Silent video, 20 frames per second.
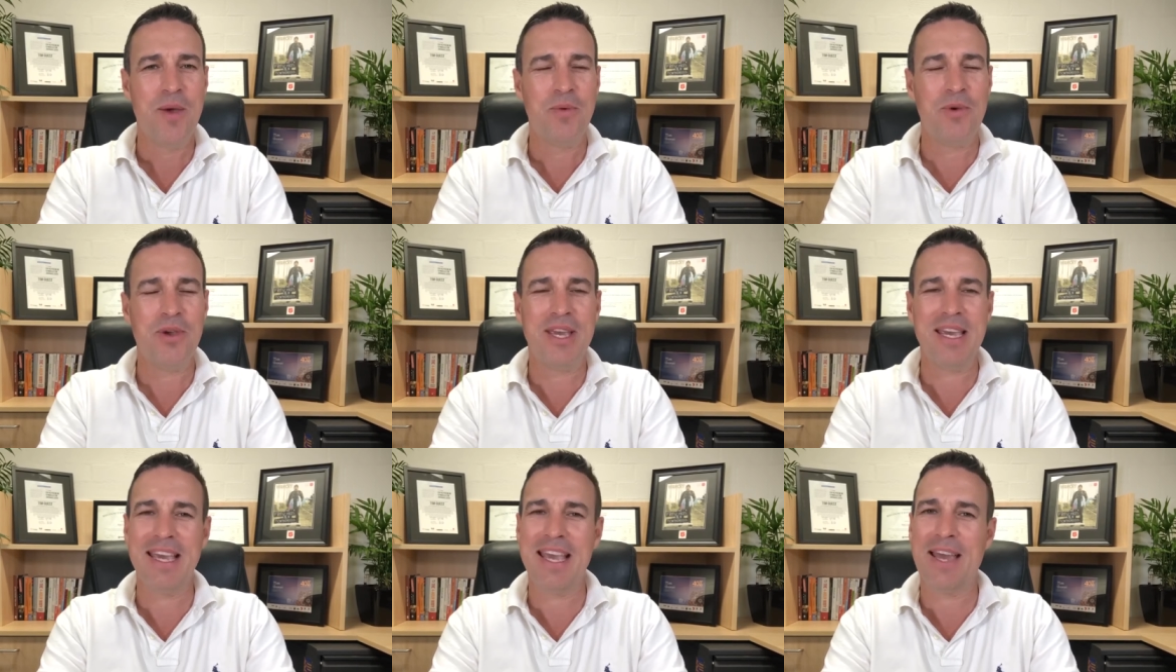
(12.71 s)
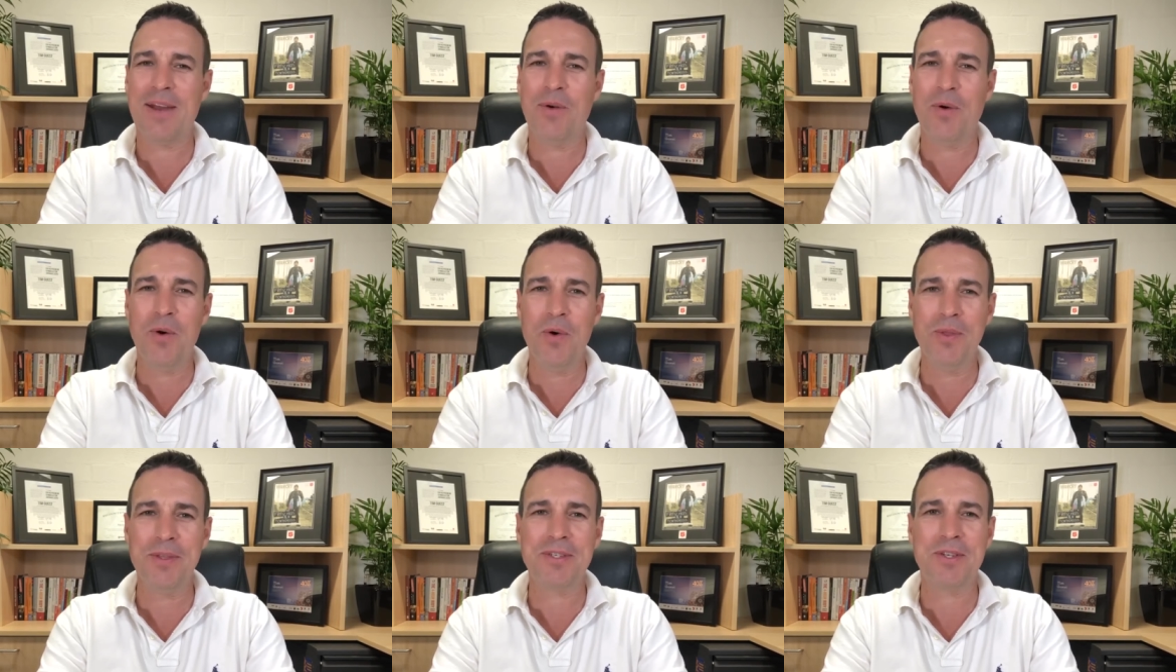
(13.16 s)
where you can get
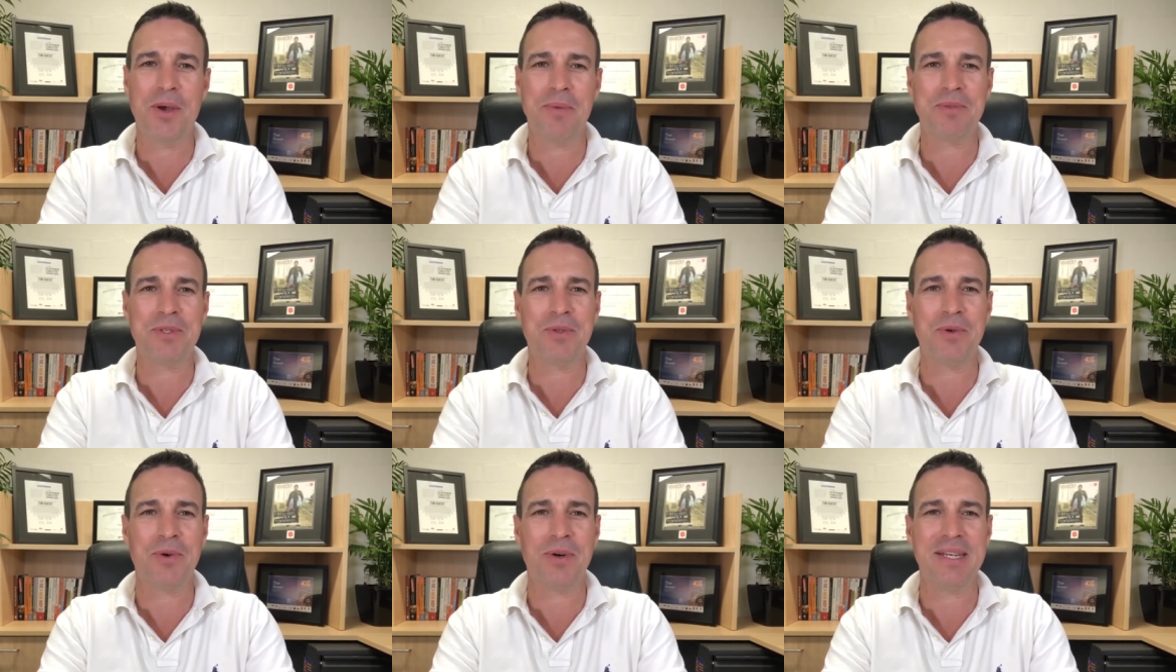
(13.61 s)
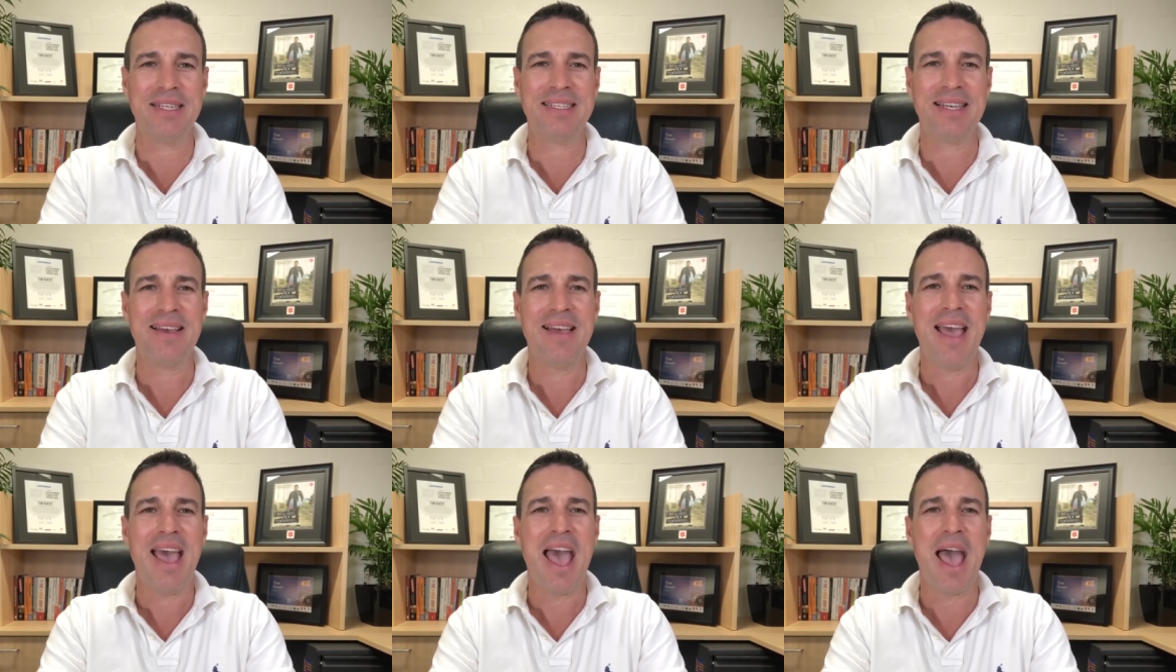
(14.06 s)
all the top stories
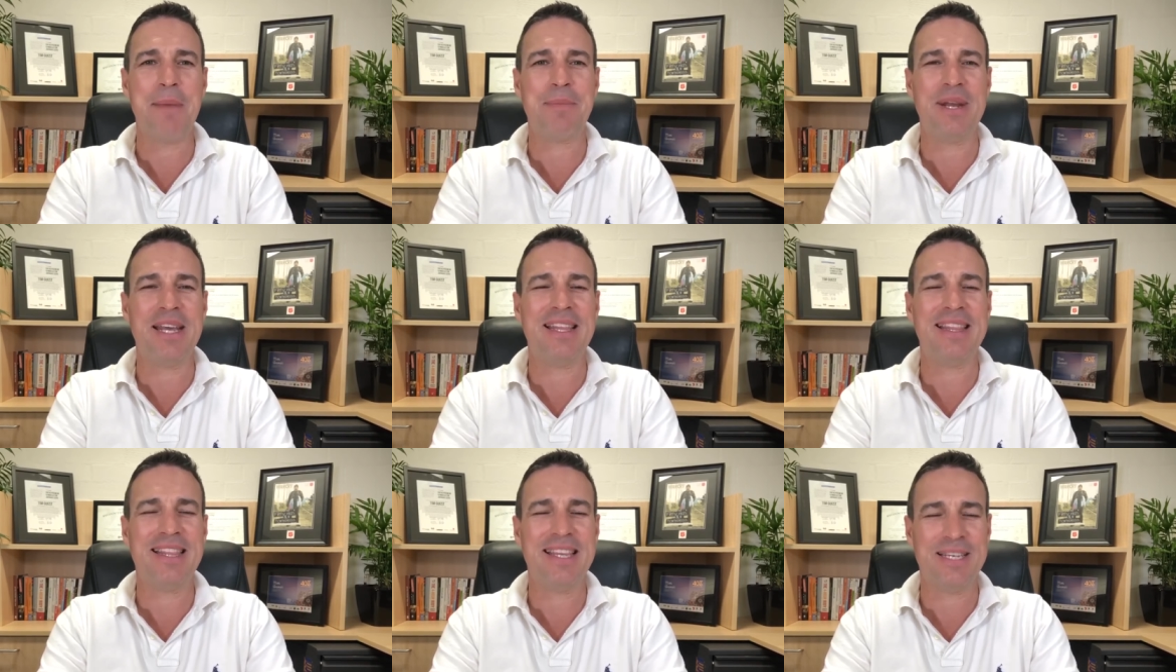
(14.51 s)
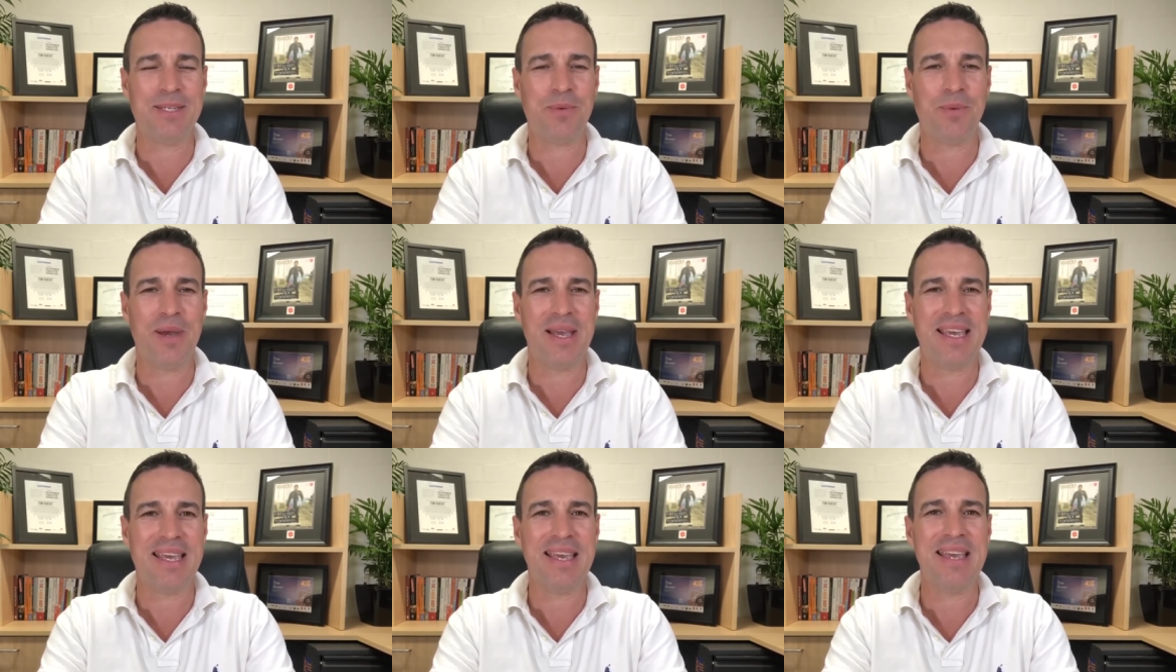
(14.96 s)
happening this
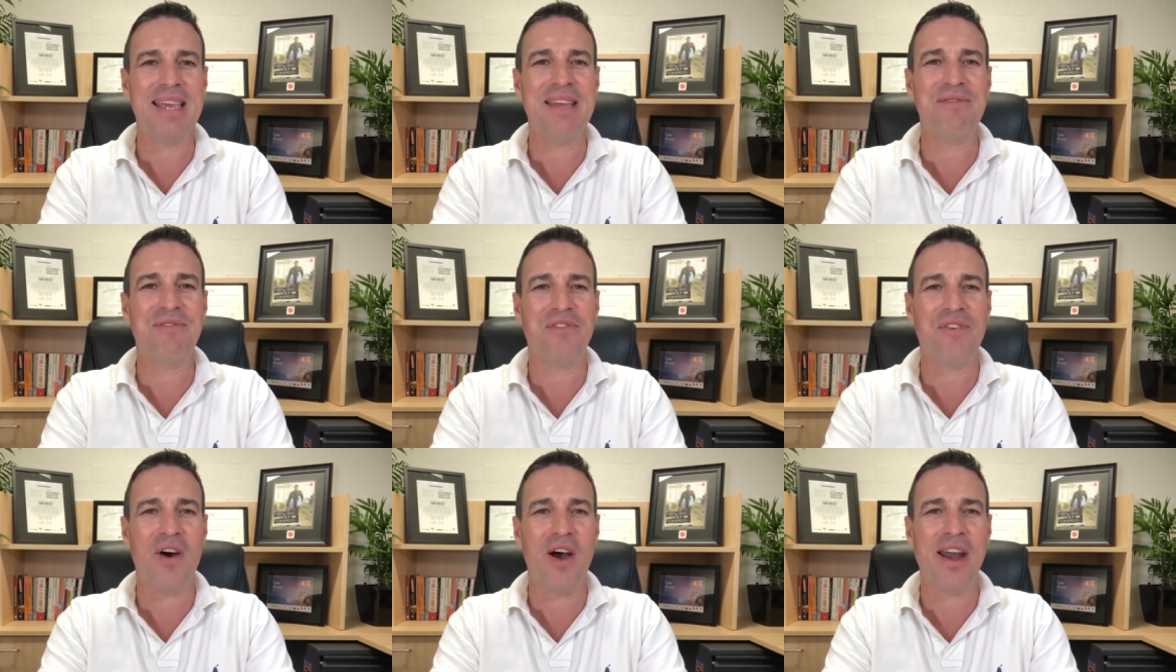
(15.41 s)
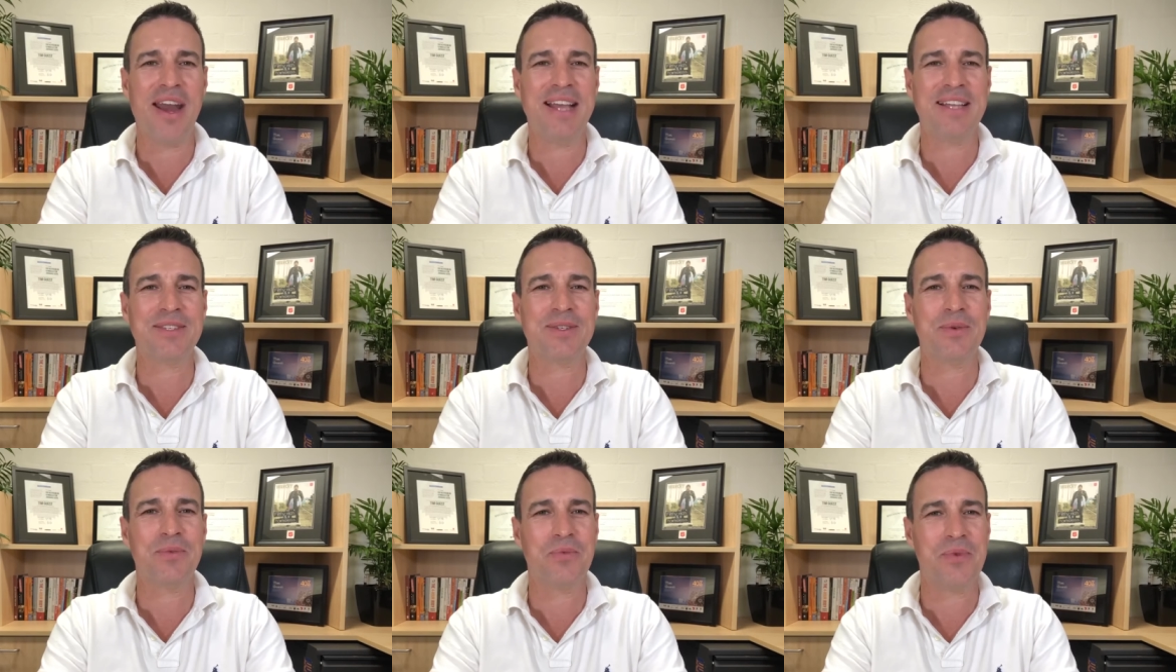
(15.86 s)
week in
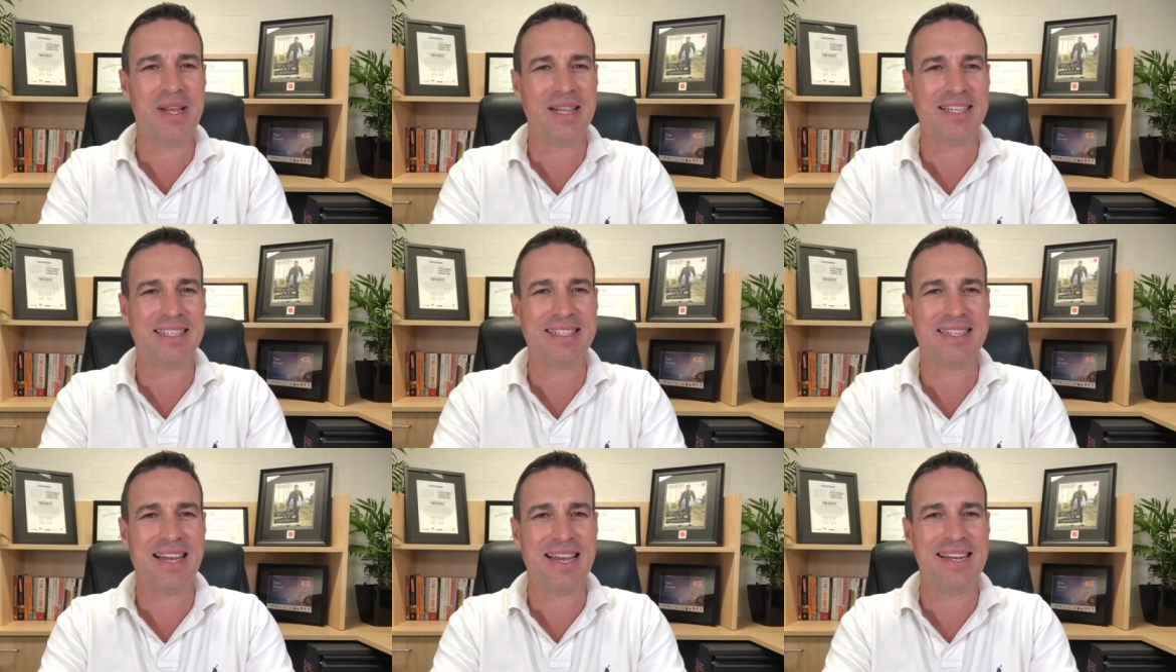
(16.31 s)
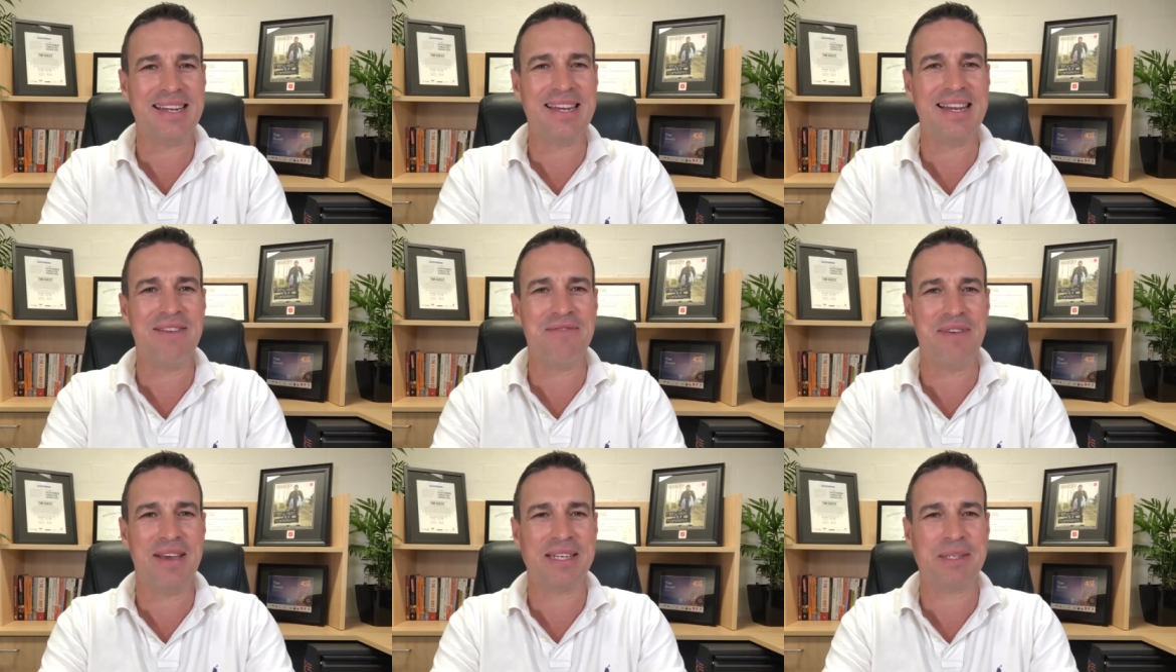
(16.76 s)
finance, real estate,
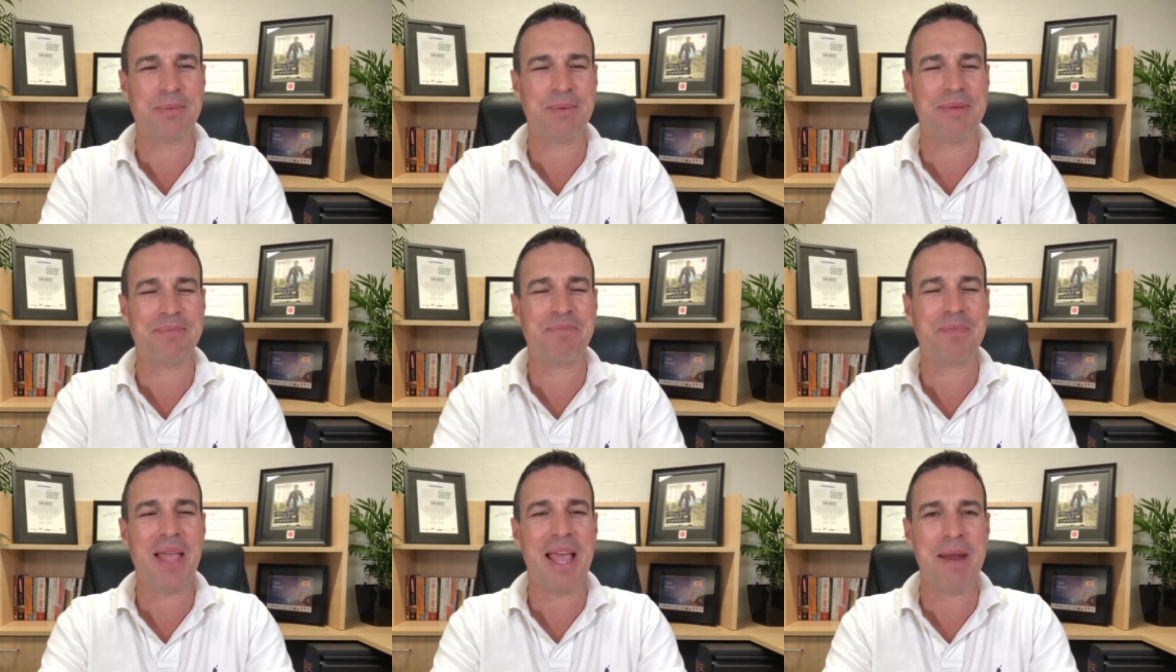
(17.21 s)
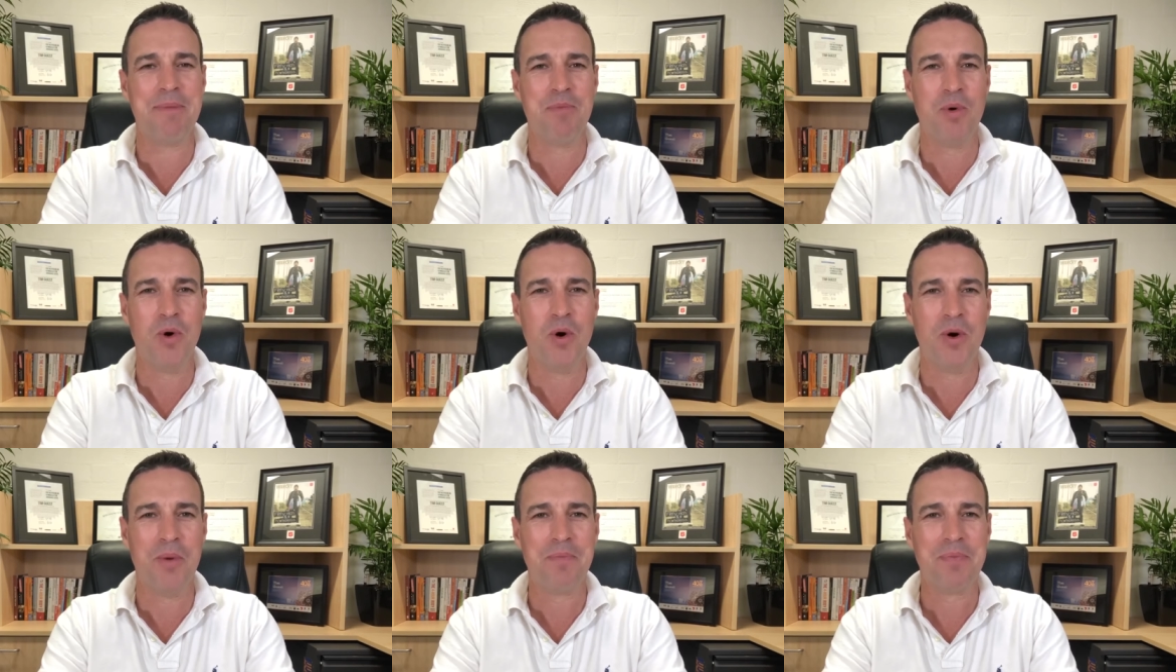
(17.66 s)
investment, and
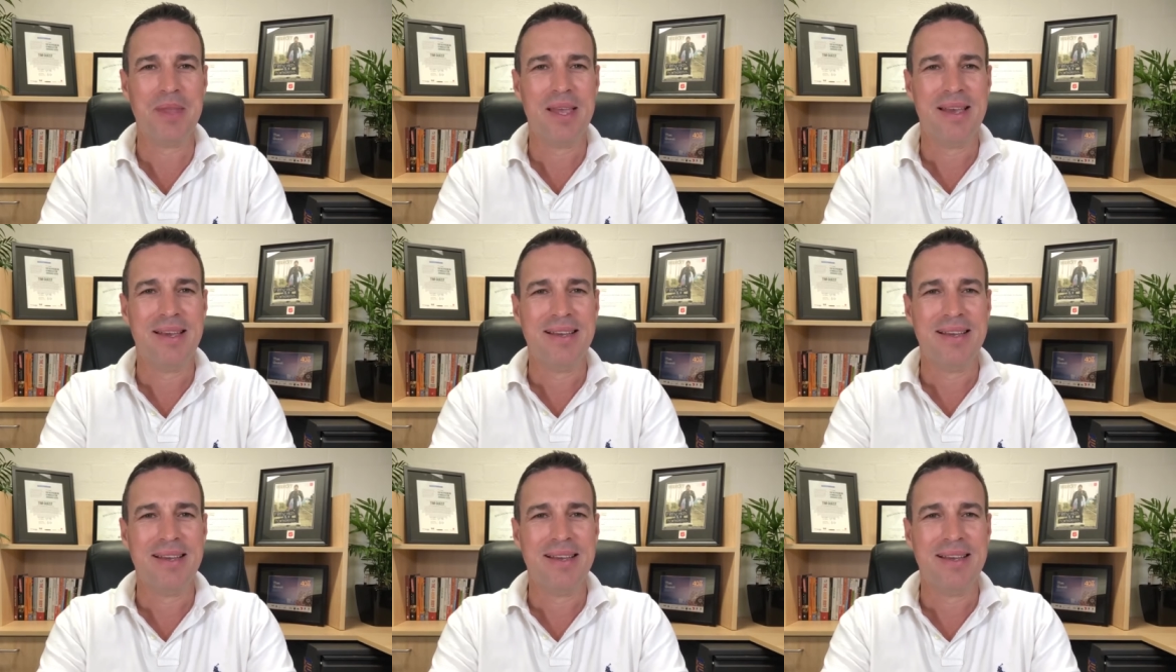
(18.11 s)
more.